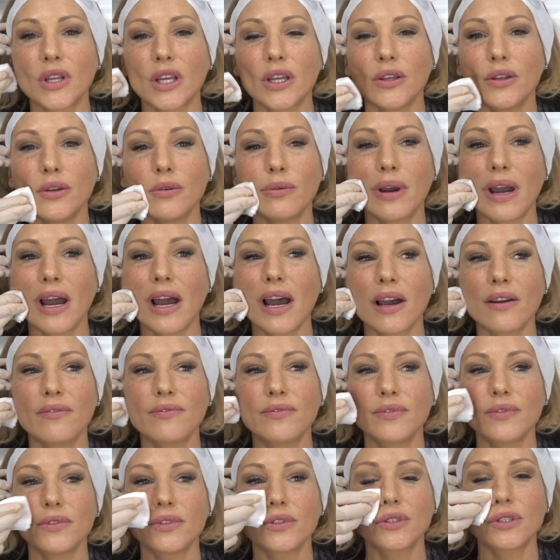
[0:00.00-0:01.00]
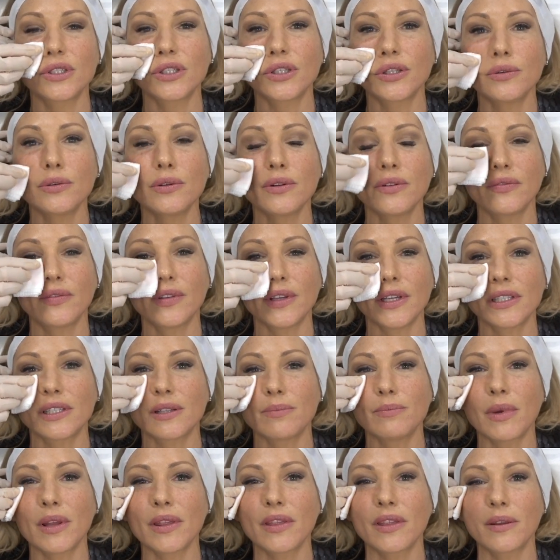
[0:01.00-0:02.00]
You have 2 of these a
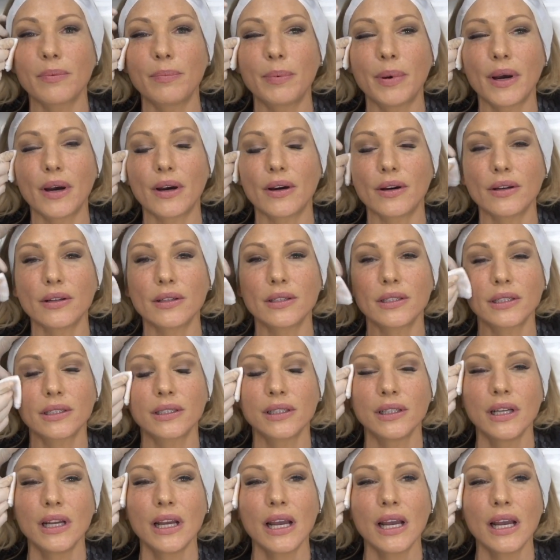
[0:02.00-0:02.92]
month apart,